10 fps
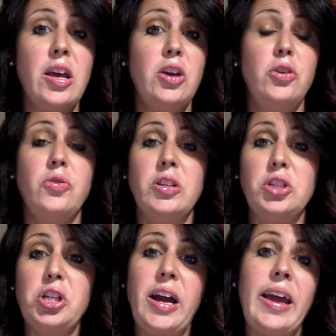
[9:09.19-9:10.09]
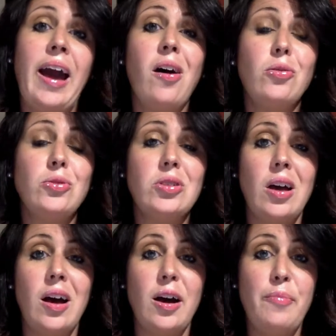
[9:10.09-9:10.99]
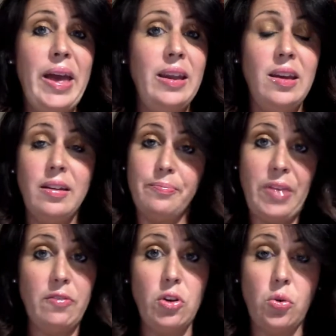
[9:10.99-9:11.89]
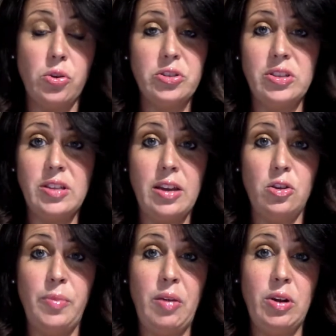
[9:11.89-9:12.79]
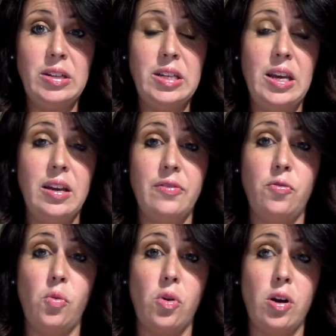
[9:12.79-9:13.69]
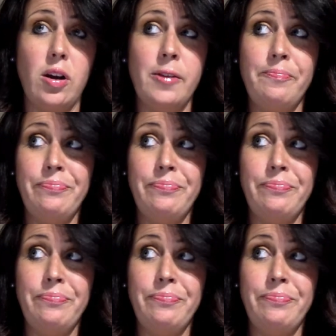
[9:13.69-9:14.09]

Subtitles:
You can check out any of the courses that you may want to take for